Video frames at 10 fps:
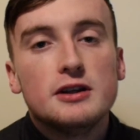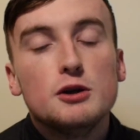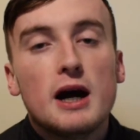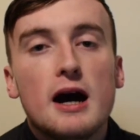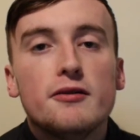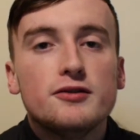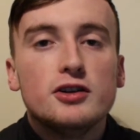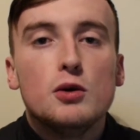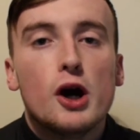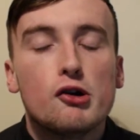they do have
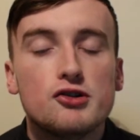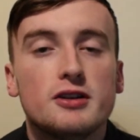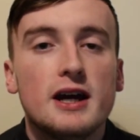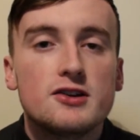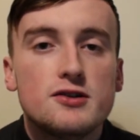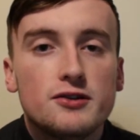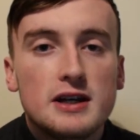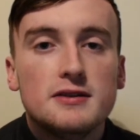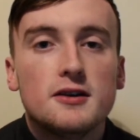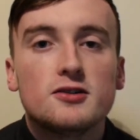two Irish internationals
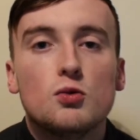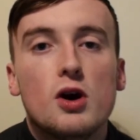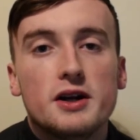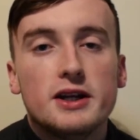in their squad,